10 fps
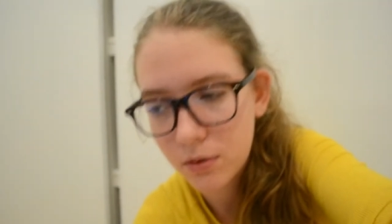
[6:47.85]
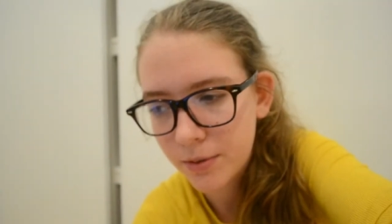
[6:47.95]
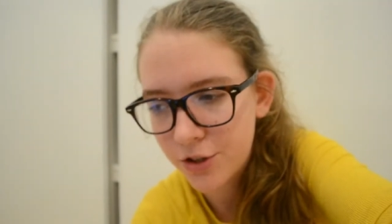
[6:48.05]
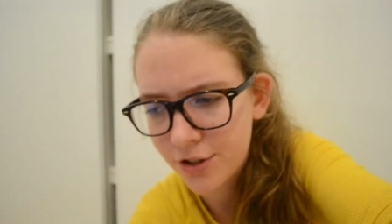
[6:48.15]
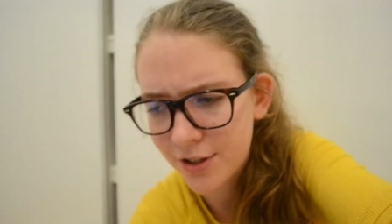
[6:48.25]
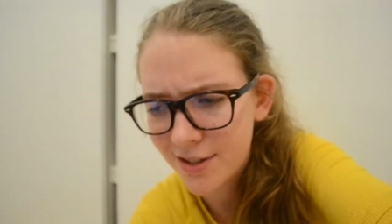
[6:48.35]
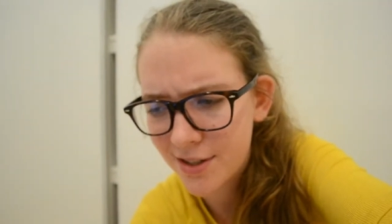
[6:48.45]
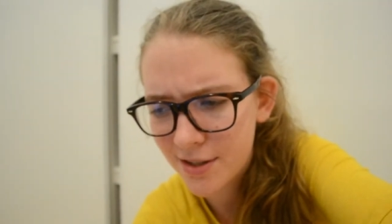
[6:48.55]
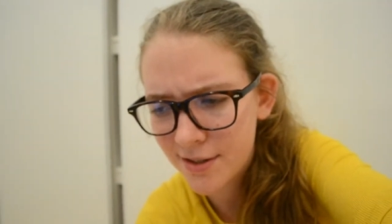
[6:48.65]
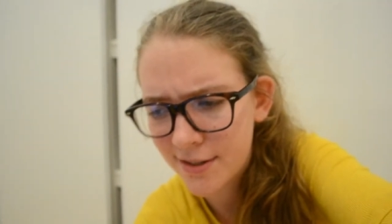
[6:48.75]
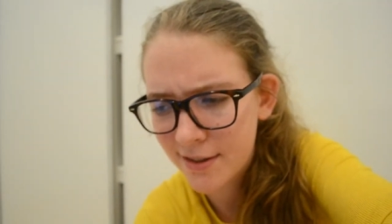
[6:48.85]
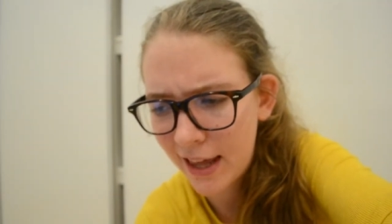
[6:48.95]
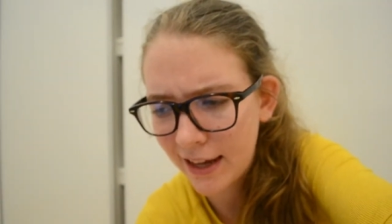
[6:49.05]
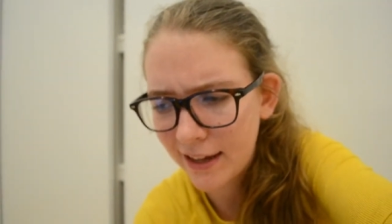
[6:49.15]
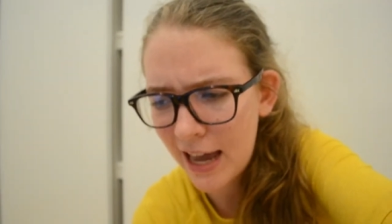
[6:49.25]
which is
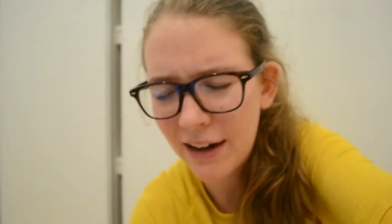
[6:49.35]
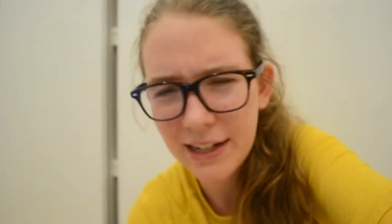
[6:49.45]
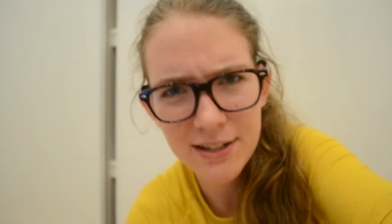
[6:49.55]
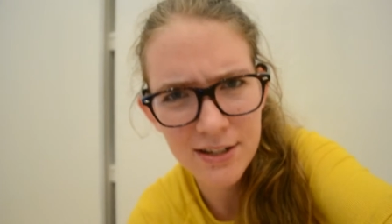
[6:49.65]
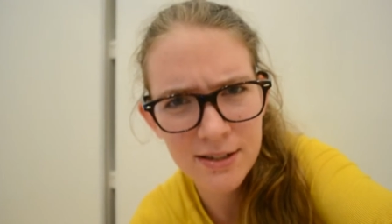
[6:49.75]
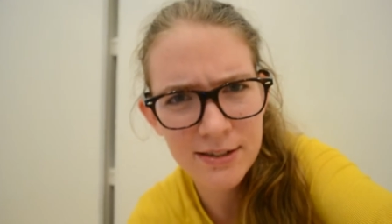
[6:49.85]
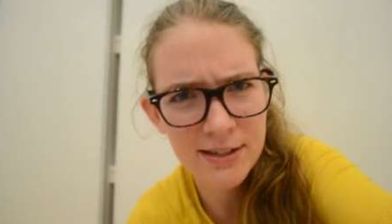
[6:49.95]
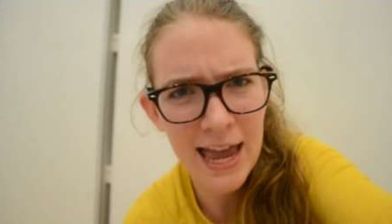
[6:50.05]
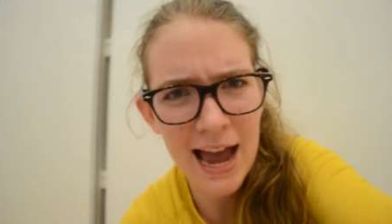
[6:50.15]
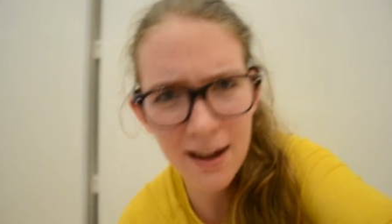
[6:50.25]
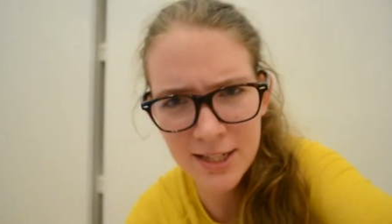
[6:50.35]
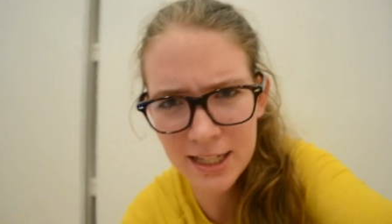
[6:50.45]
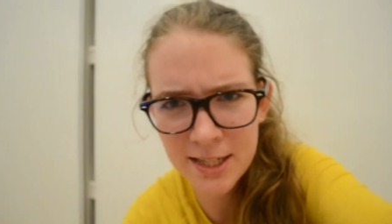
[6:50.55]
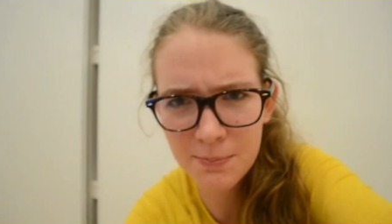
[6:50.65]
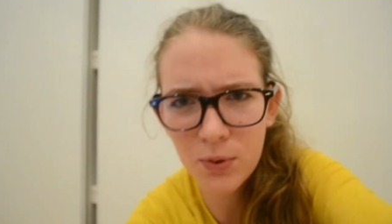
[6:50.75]
like our inter-house, like
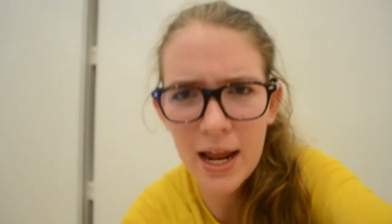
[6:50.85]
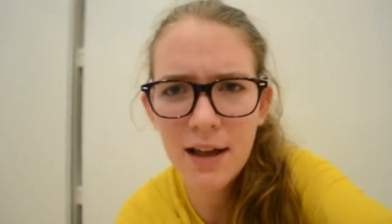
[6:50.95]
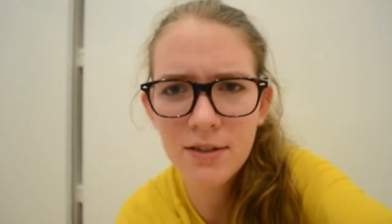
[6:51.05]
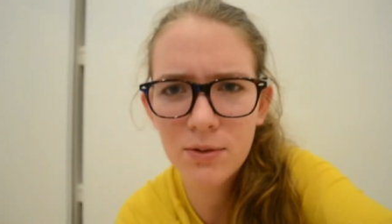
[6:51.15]
sport house,